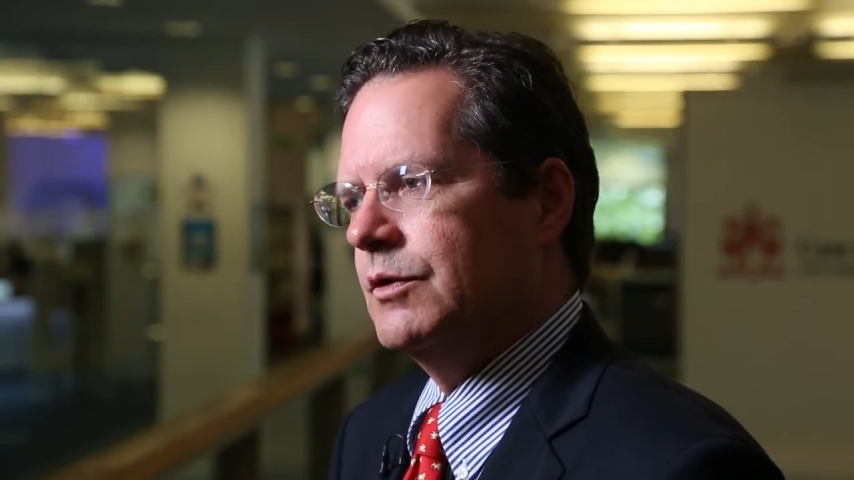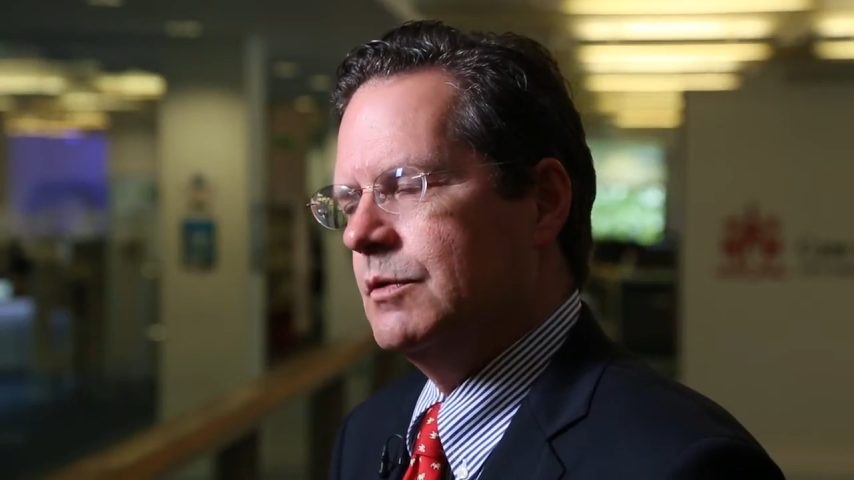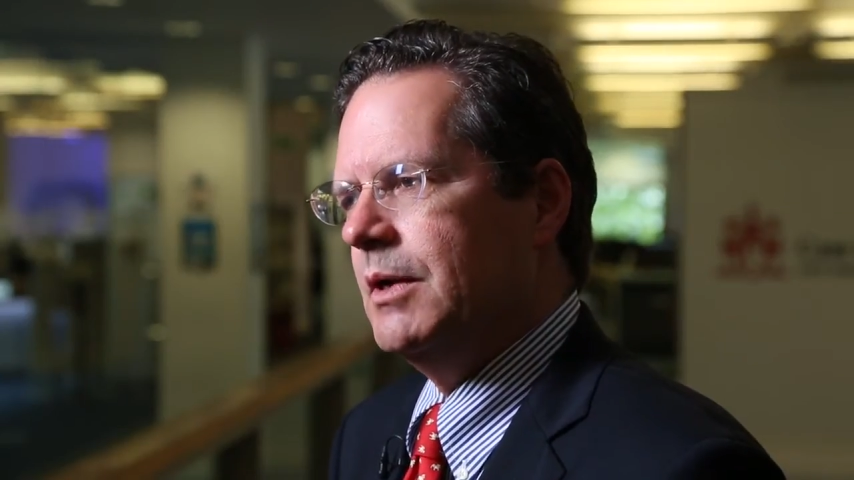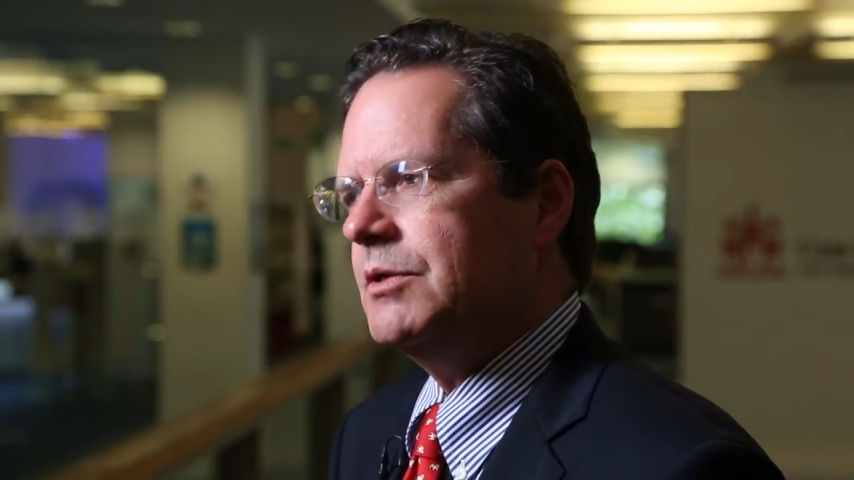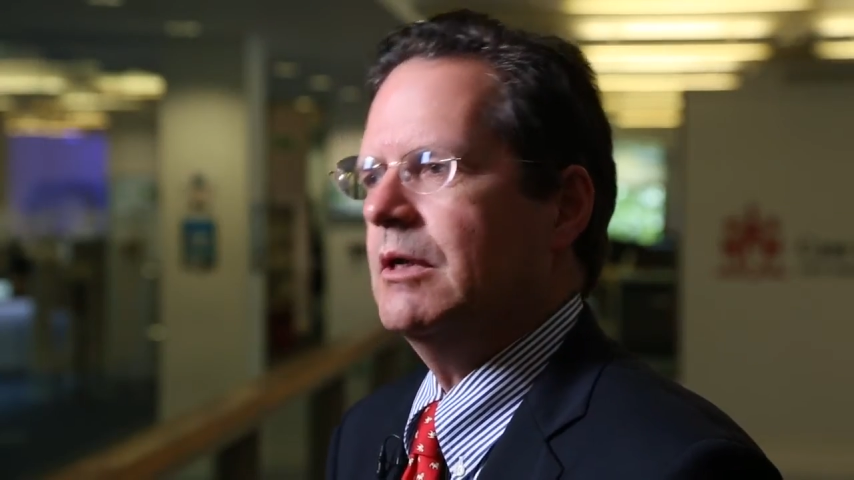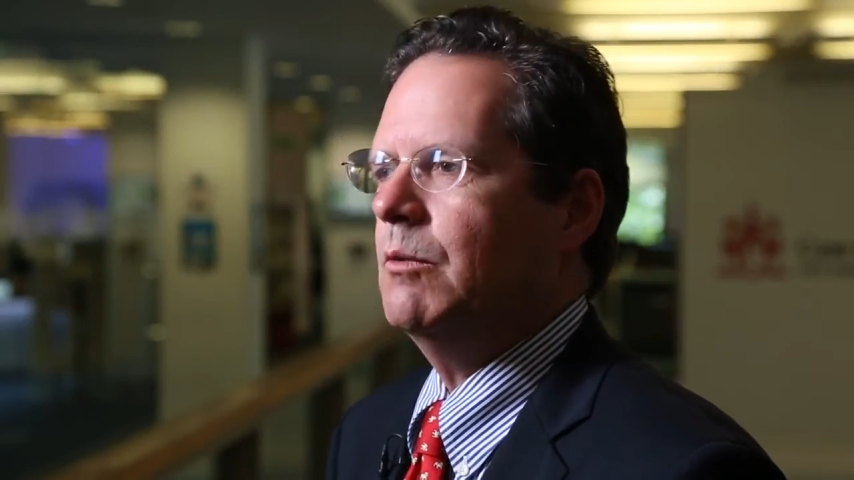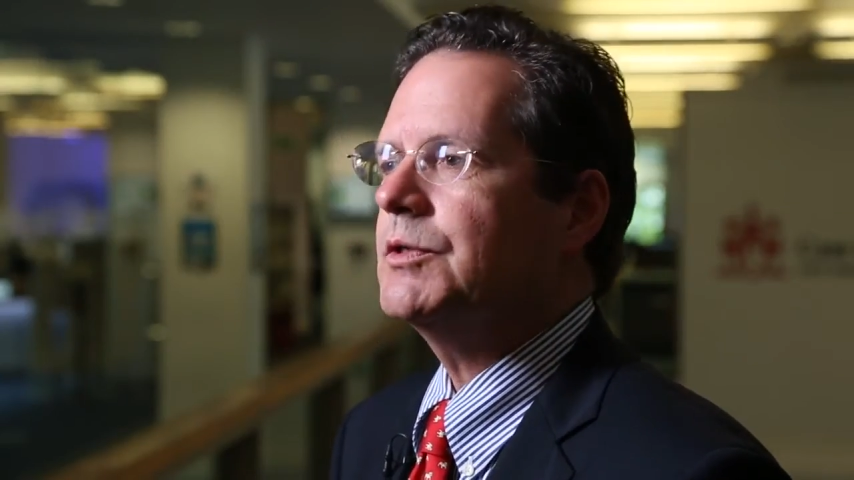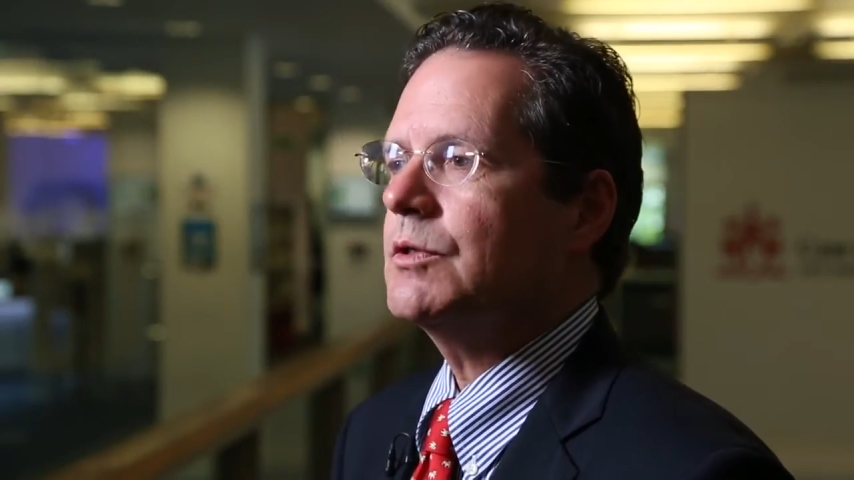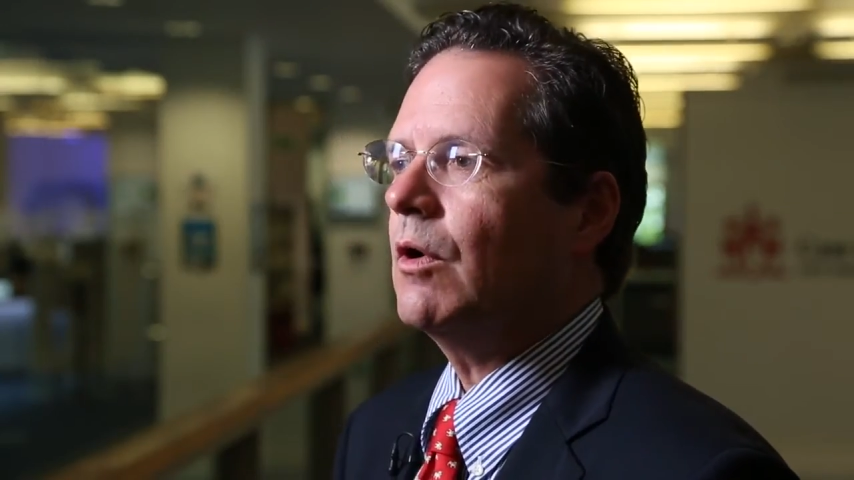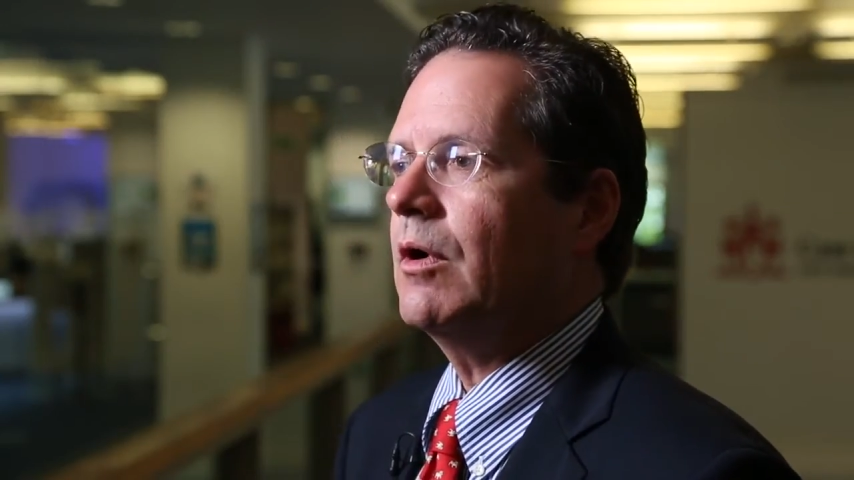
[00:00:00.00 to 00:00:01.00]
especially with
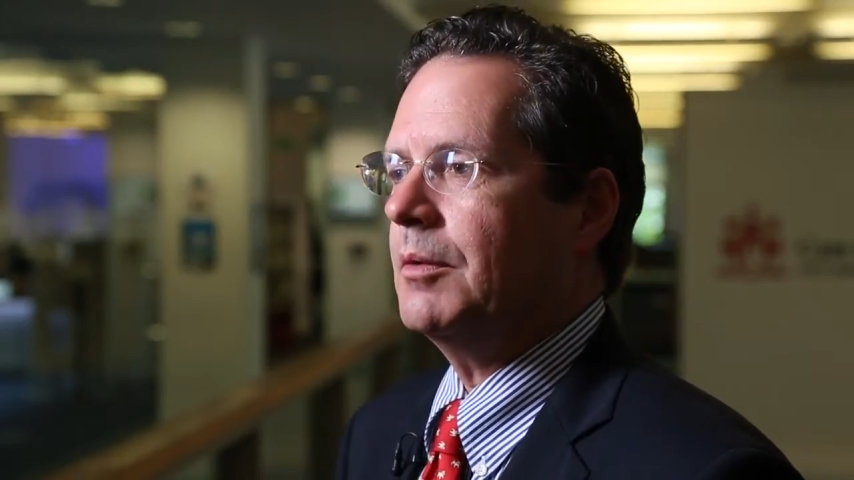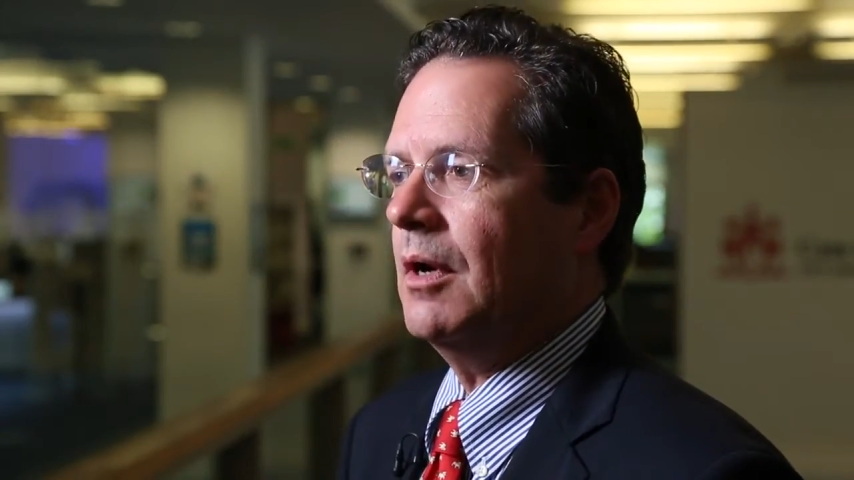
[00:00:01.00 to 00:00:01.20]
startup